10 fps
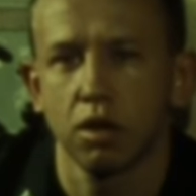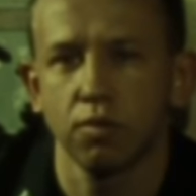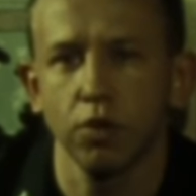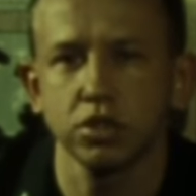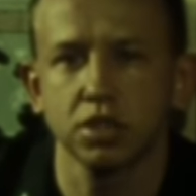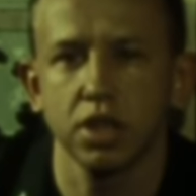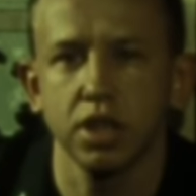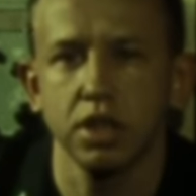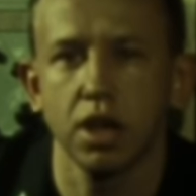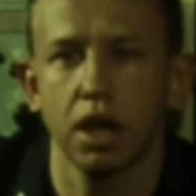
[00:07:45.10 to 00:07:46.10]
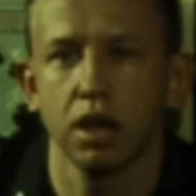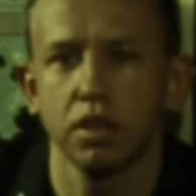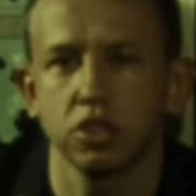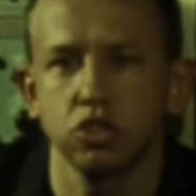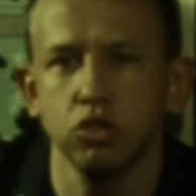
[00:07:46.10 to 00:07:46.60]
Firstly, uh,
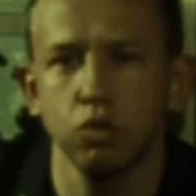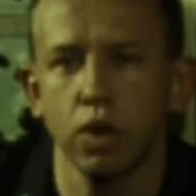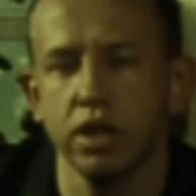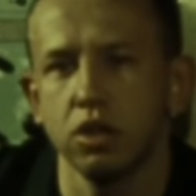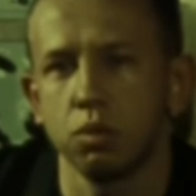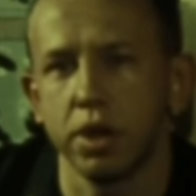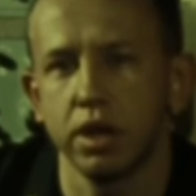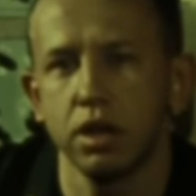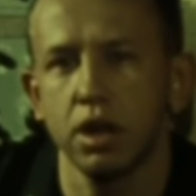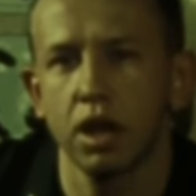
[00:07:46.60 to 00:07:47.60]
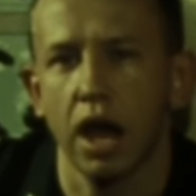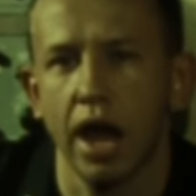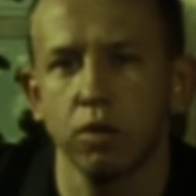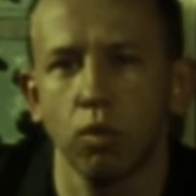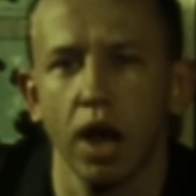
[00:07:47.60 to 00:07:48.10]
there's two radio men
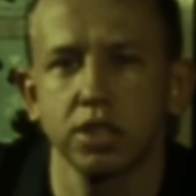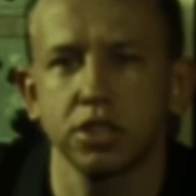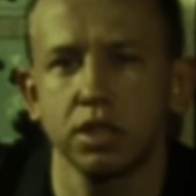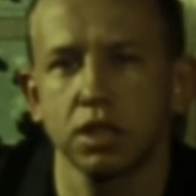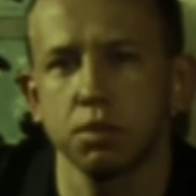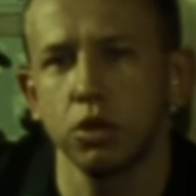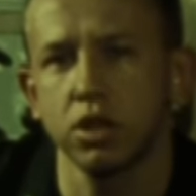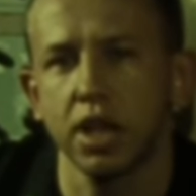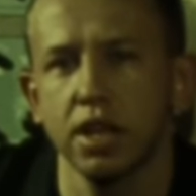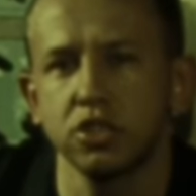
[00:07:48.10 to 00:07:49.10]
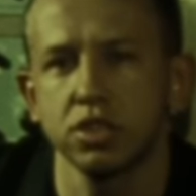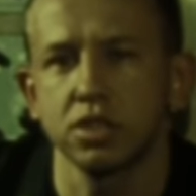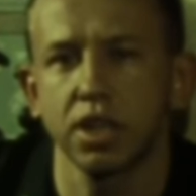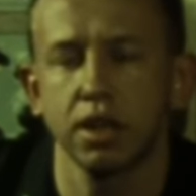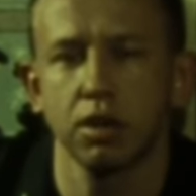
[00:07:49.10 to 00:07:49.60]
on watch in the communications
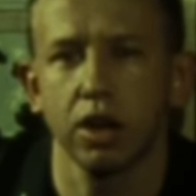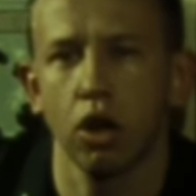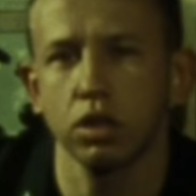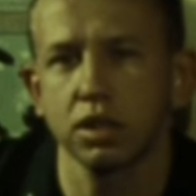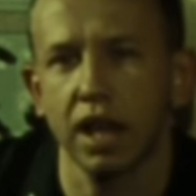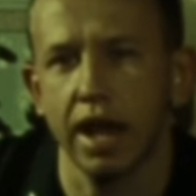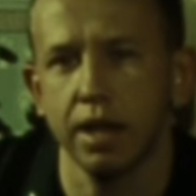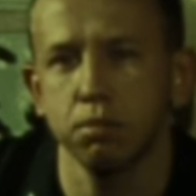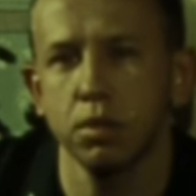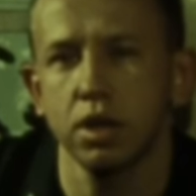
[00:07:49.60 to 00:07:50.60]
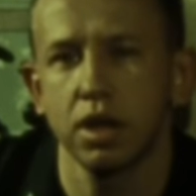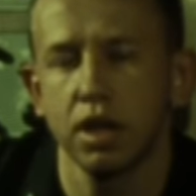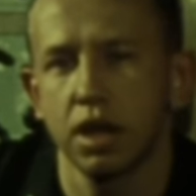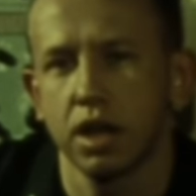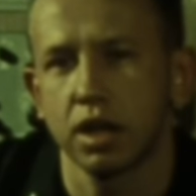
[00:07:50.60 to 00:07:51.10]
center at all time
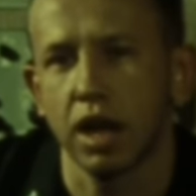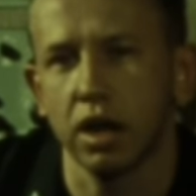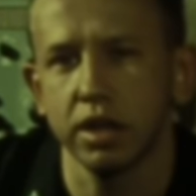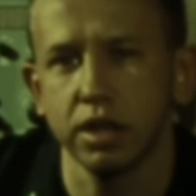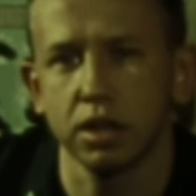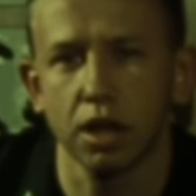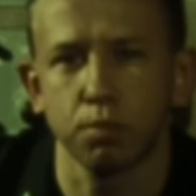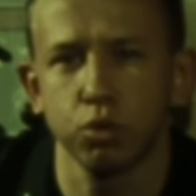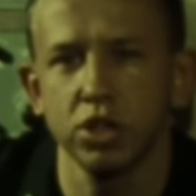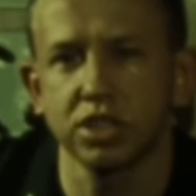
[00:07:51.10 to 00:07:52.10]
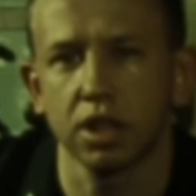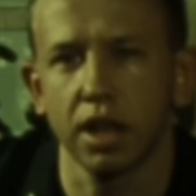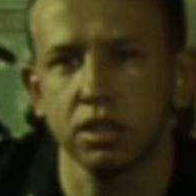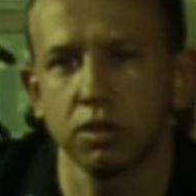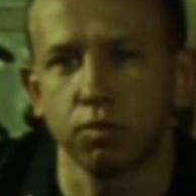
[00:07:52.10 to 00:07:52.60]
guarding uh,
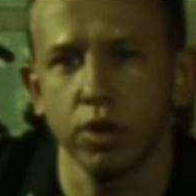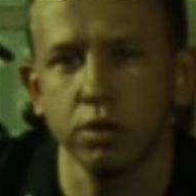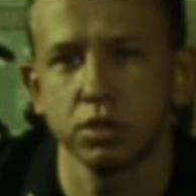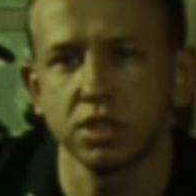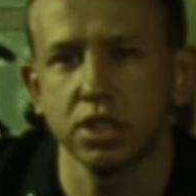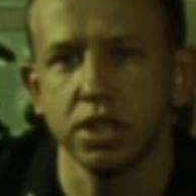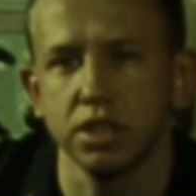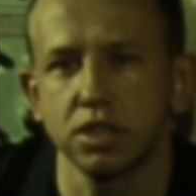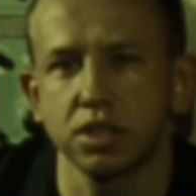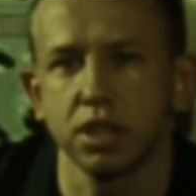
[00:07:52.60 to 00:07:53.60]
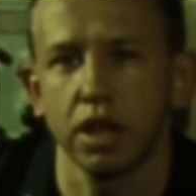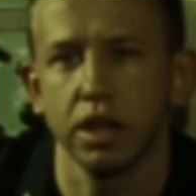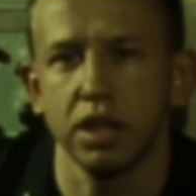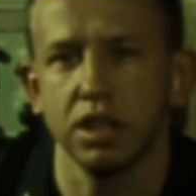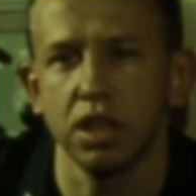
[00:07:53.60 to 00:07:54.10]
pre-selected frequencies uh,
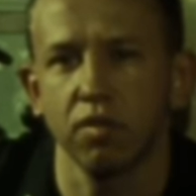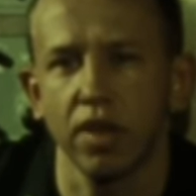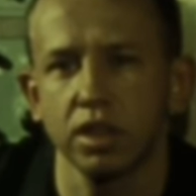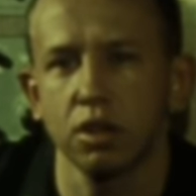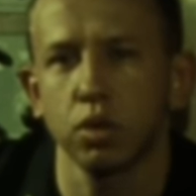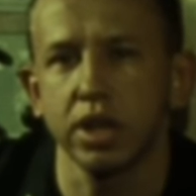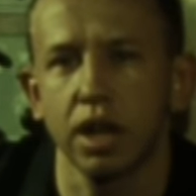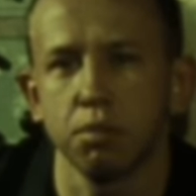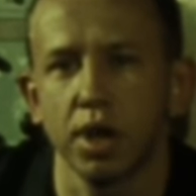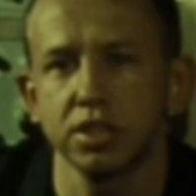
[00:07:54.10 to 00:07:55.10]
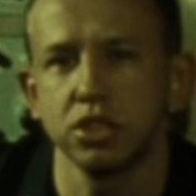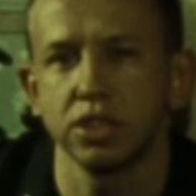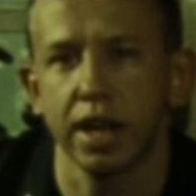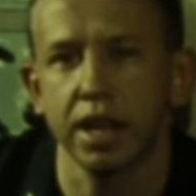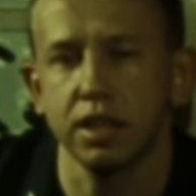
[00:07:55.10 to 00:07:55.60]
in the event that we get a message
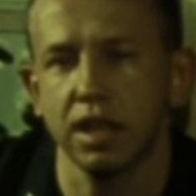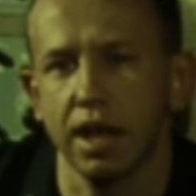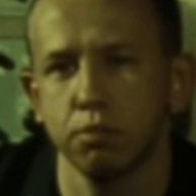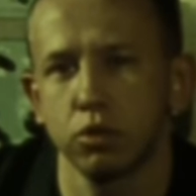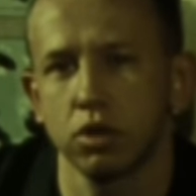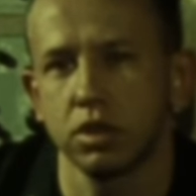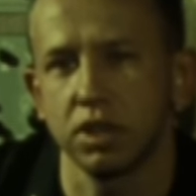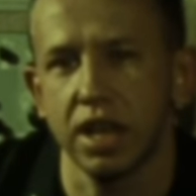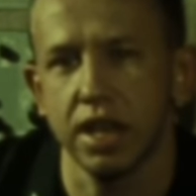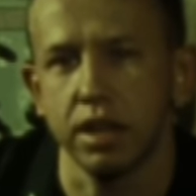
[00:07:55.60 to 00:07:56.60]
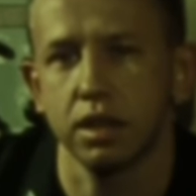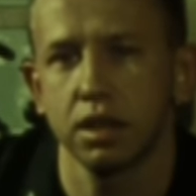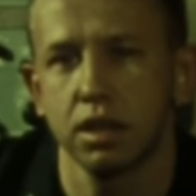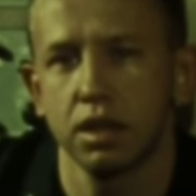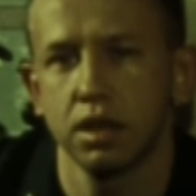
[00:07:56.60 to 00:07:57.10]
at any time during the day.
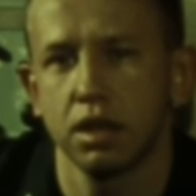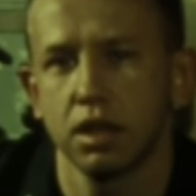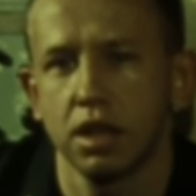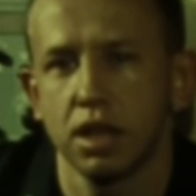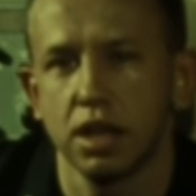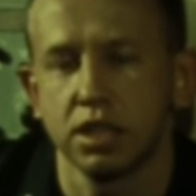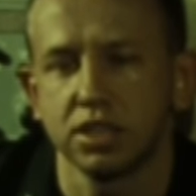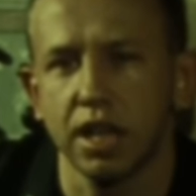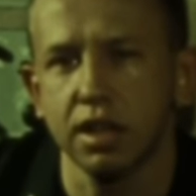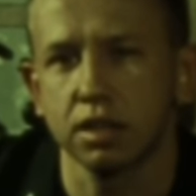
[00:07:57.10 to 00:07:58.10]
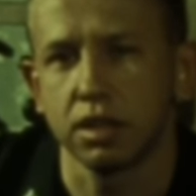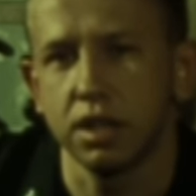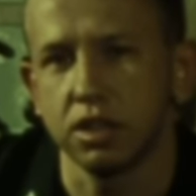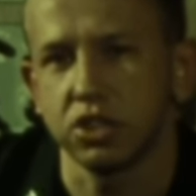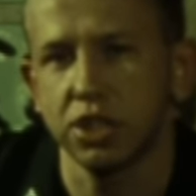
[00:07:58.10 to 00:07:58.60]
Secondly,
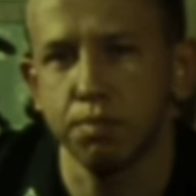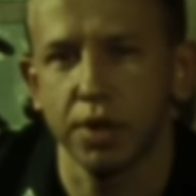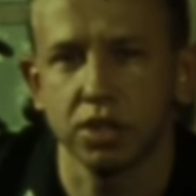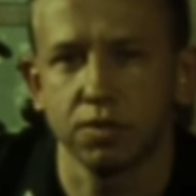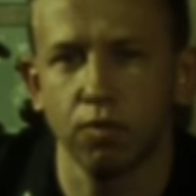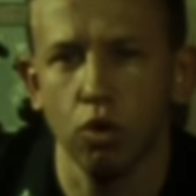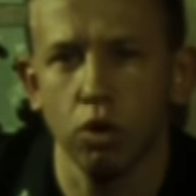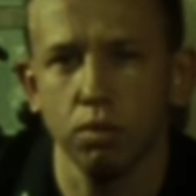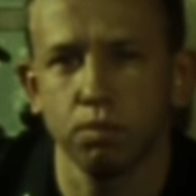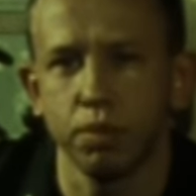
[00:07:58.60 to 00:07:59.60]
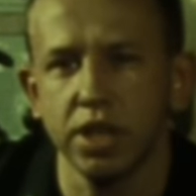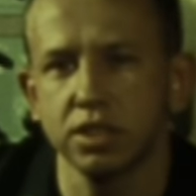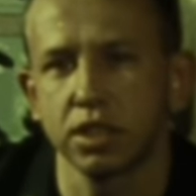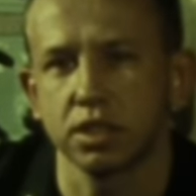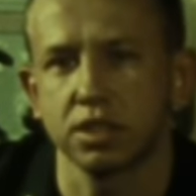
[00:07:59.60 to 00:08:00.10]
the ship has four basic